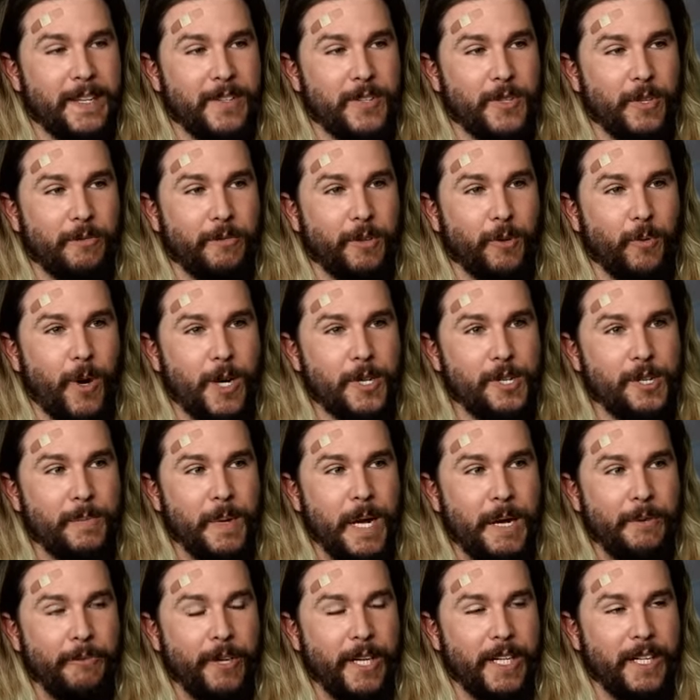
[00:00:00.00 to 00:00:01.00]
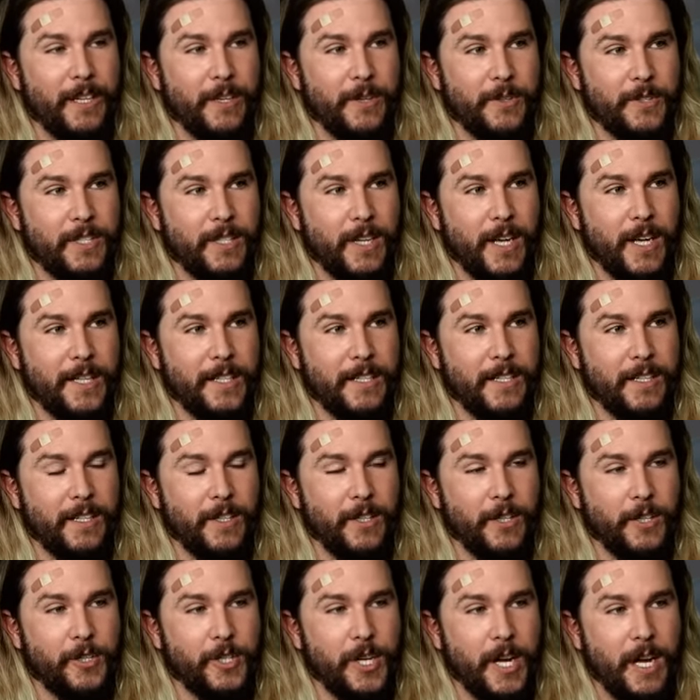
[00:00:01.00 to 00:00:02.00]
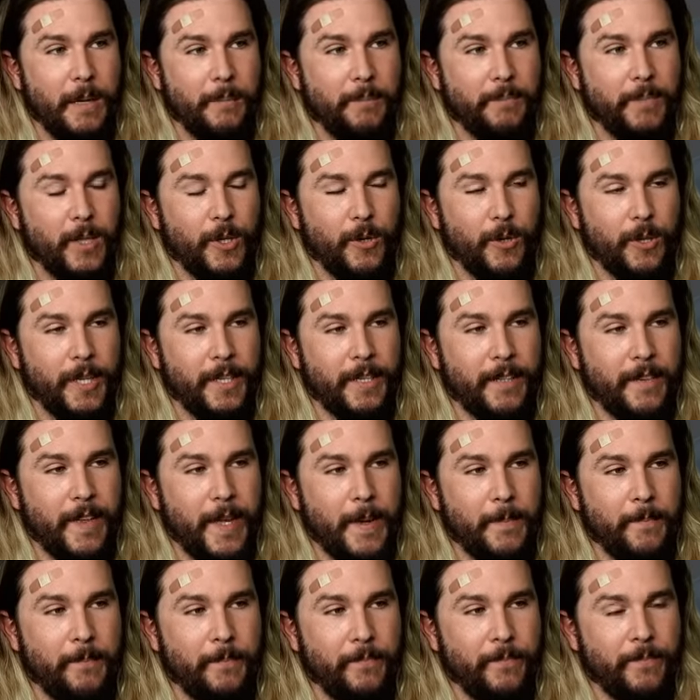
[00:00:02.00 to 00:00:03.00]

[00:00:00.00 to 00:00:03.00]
So if they're watching my videos and I did a good job, according to them,